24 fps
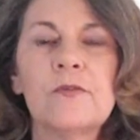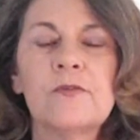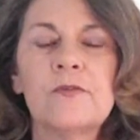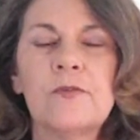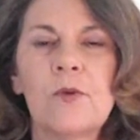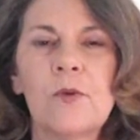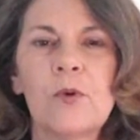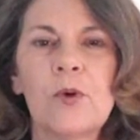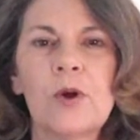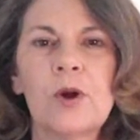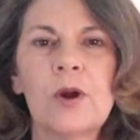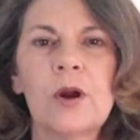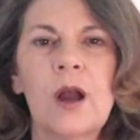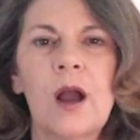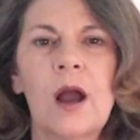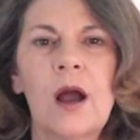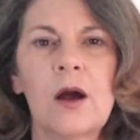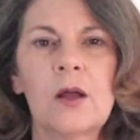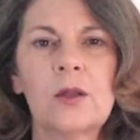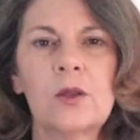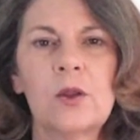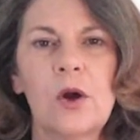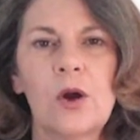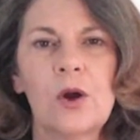for
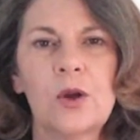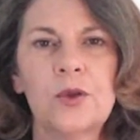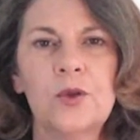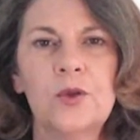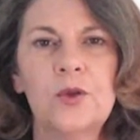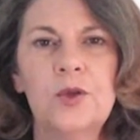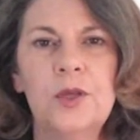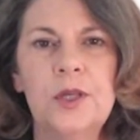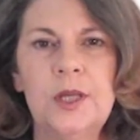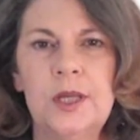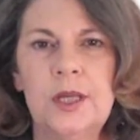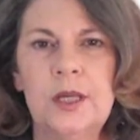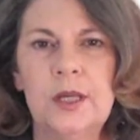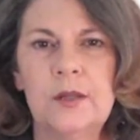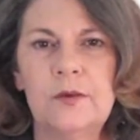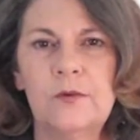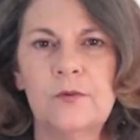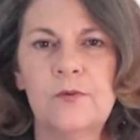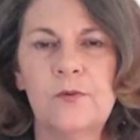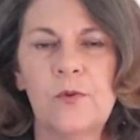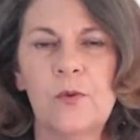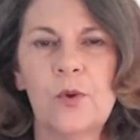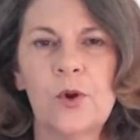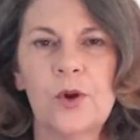how long you need
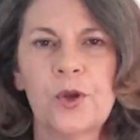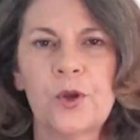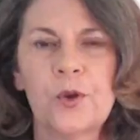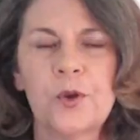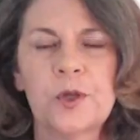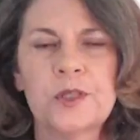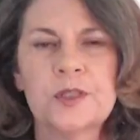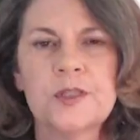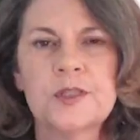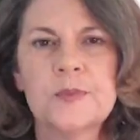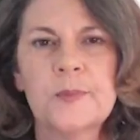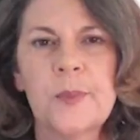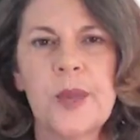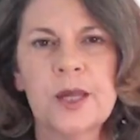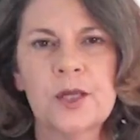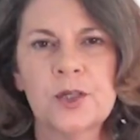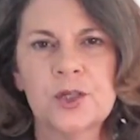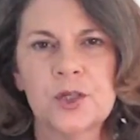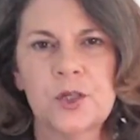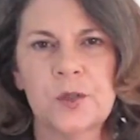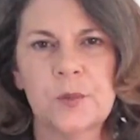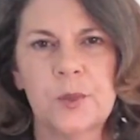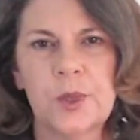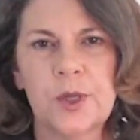for your
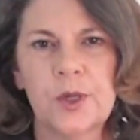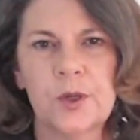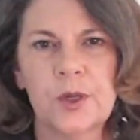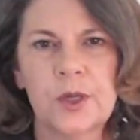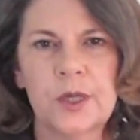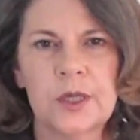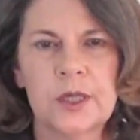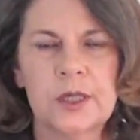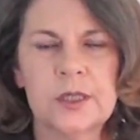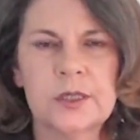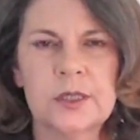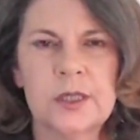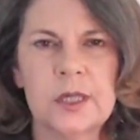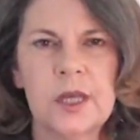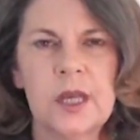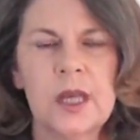inspection period.